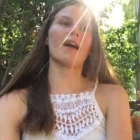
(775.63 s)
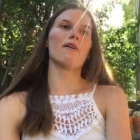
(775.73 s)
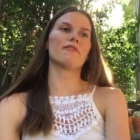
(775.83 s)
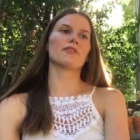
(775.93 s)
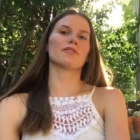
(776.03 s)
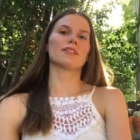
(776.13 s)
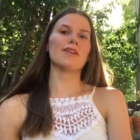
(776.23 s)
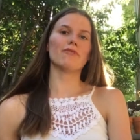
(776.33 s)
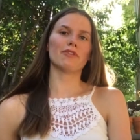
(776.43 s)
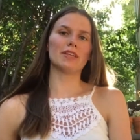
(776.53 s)
after
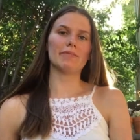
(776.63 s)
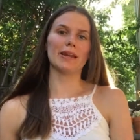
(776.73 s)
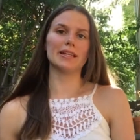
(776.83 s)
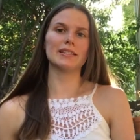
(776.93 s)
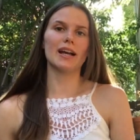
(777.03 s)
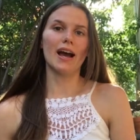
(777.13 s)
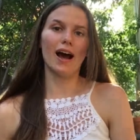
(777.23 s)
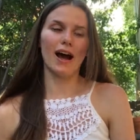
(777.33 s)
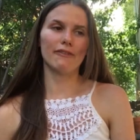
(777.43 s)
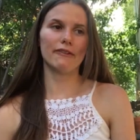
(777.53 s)
10-15 minutes,
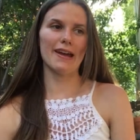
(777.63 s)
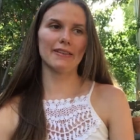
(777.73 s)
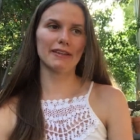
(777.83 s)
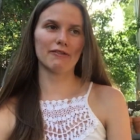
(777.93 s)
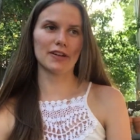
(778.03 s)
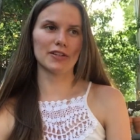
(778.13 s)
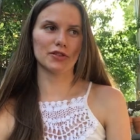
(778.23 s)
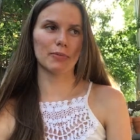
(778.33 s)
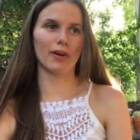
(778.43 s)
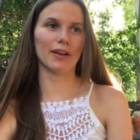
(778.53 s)
I finally
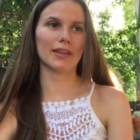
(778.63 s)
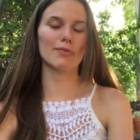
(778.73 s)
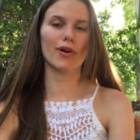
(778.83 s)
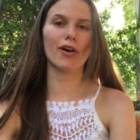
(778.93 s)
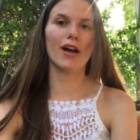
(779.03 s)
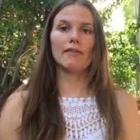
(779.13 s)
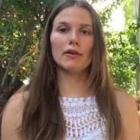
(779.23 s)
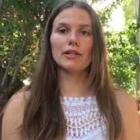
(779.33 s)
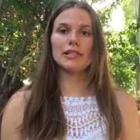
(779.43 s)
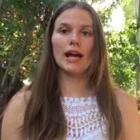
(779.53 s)
finished repotting them all. I
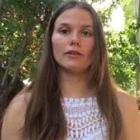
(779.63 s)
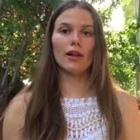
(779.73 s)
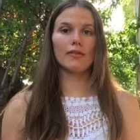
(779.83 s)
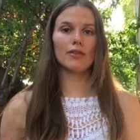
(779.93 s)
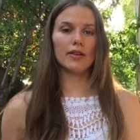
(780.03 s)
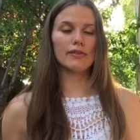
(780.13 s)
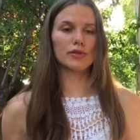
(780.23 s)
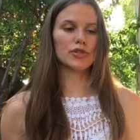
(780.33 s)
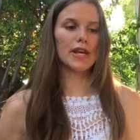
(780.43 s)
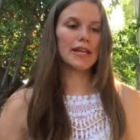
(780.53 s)
noticed that a lot of the leaves
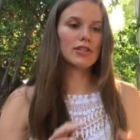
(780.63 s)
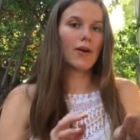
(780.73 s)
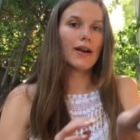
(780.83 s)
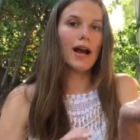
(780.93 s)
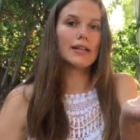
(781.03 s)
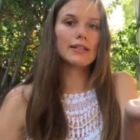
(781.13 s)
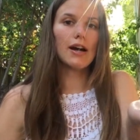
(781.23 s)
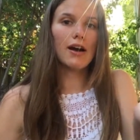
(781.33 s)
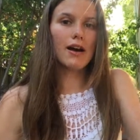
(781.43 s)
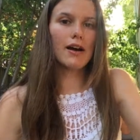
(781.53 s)
were shaky, so I got a
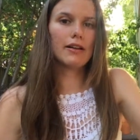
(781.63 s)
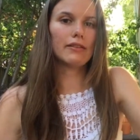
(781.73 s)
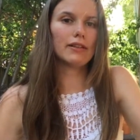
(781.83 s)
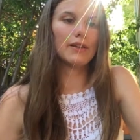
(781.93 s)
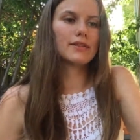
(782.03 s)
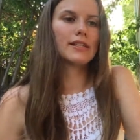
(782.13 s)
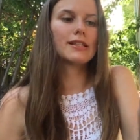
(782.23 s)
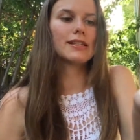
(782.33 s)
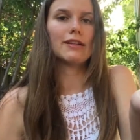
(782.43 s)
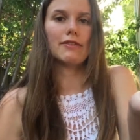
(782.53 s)
ton of leaves. This
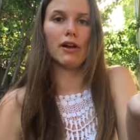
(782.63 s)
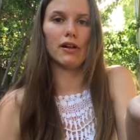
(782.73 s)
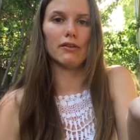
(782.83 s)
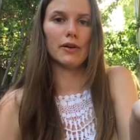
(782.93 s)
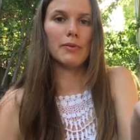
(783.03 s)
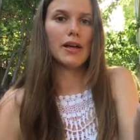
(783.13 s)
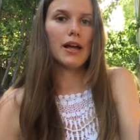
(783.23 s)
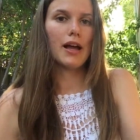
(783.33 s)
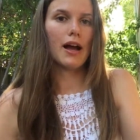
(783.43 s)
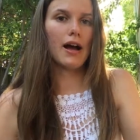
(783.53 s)
isn't even all of them.
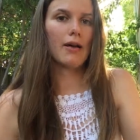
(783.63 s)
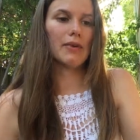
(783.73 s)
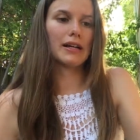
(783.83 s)
I